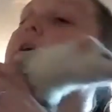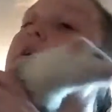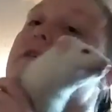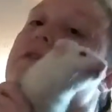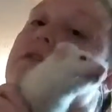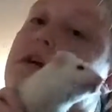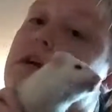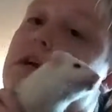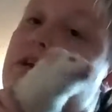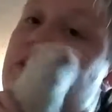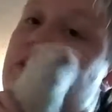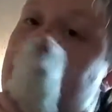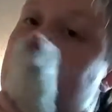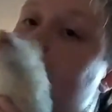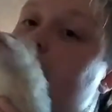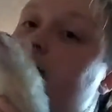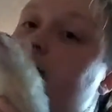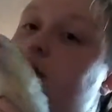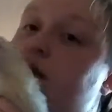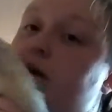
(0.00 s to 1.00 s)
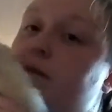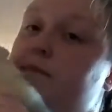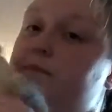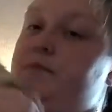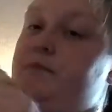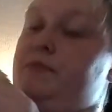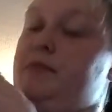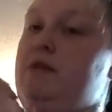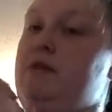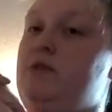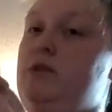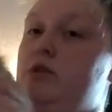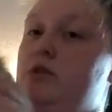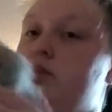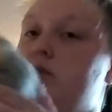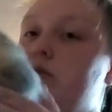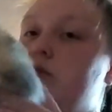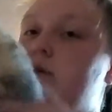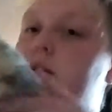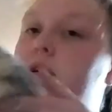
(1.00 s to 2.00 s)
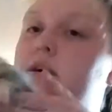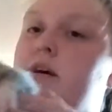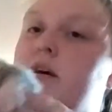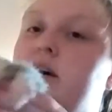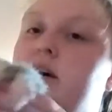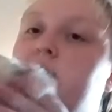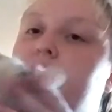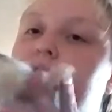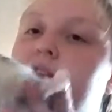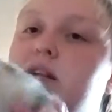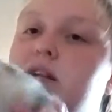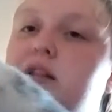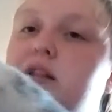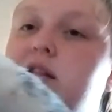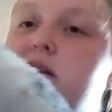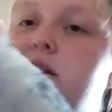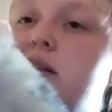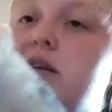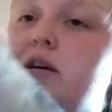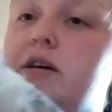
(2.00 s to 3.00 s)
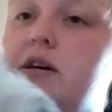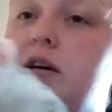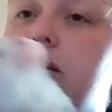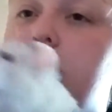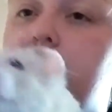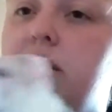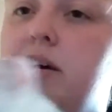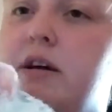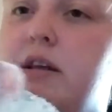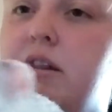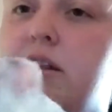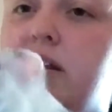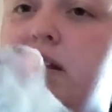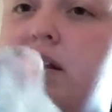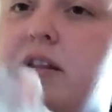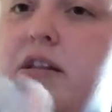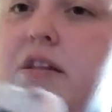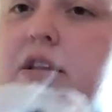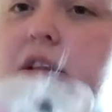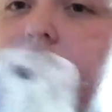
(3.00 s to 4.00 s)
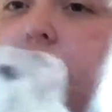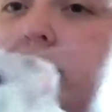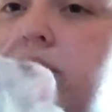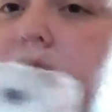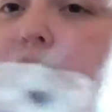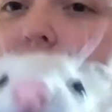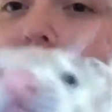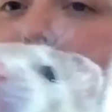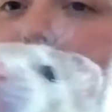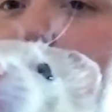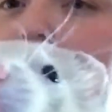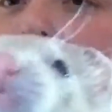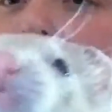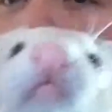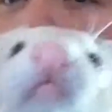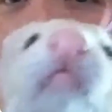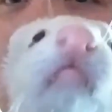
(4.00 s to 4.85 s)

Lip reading: See, I love them. Even though this is the little dude